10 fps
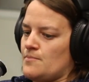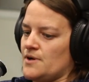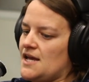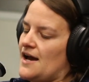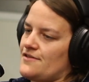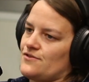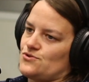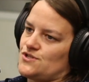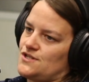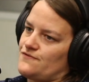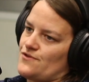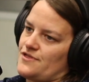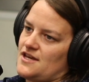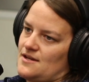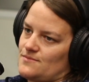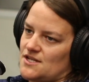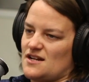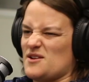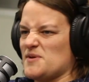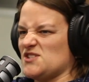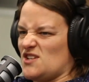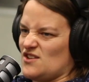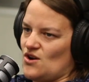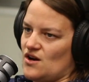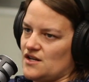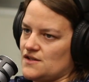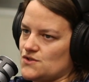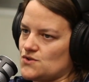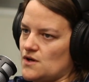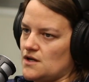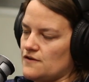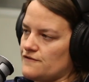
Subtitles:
But yeah, I think there's different themes, and it depends on the audience, right?